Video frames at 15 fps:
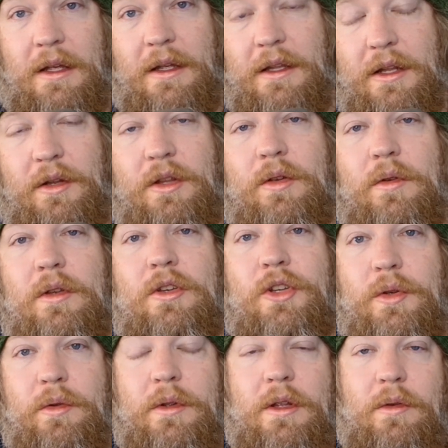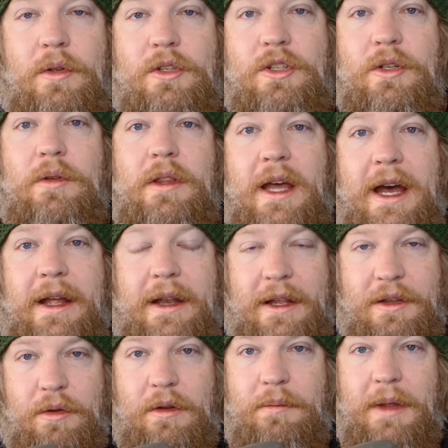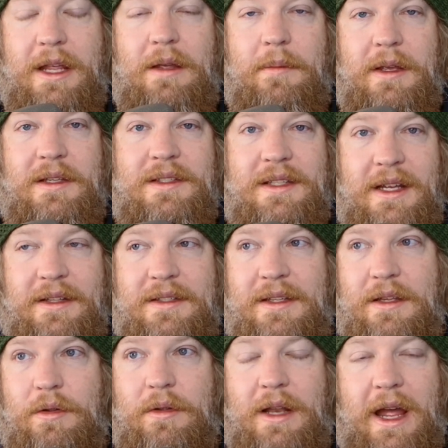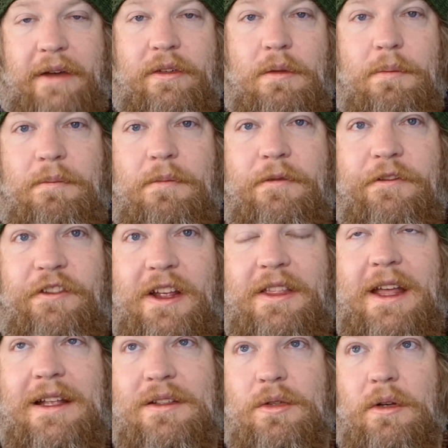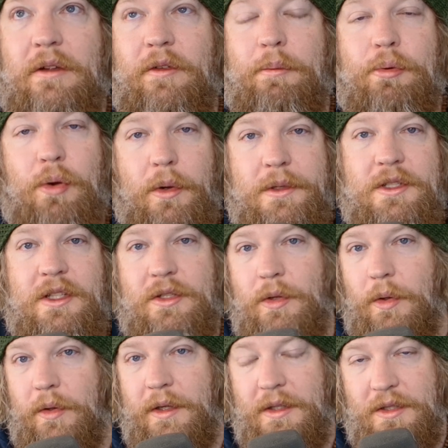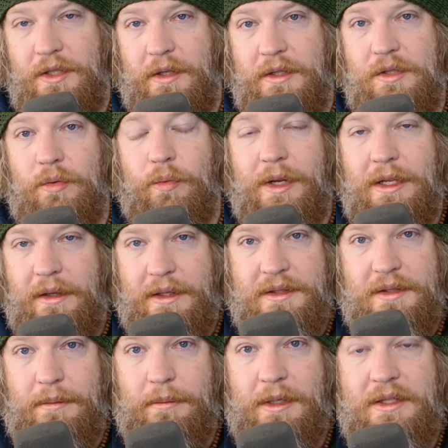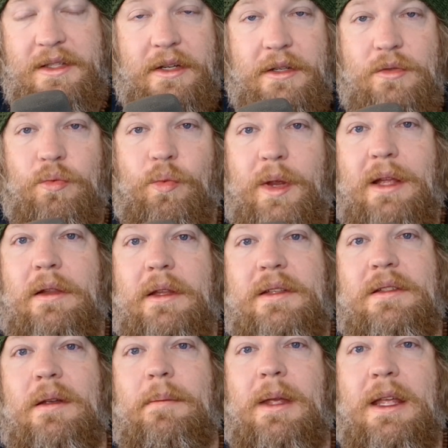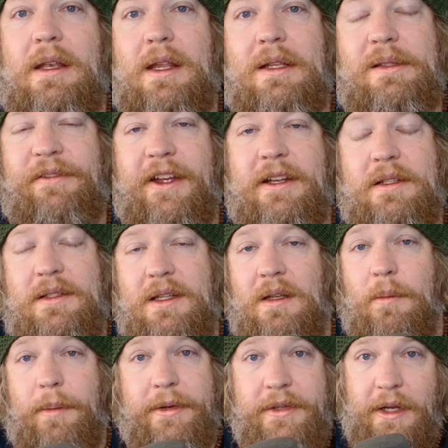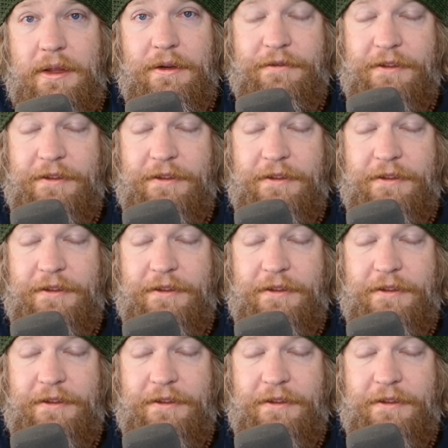you know you could do you could do that and you could make it make sense and you could have it fit that sort of approach that Tolkien took to realism because there is realism in his fantasy compared to other